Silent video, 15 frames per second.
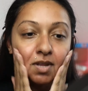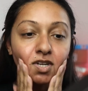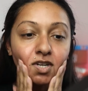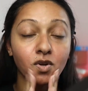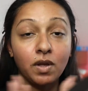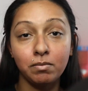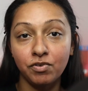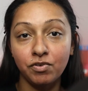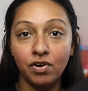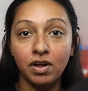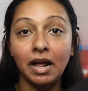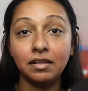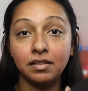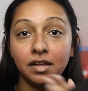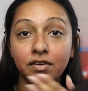Like, don't get me wrong,
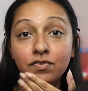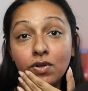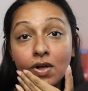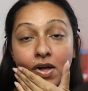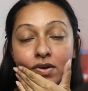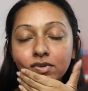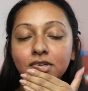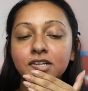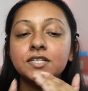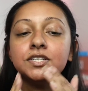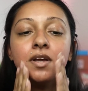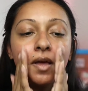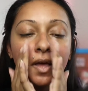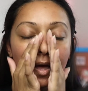I like full coverage.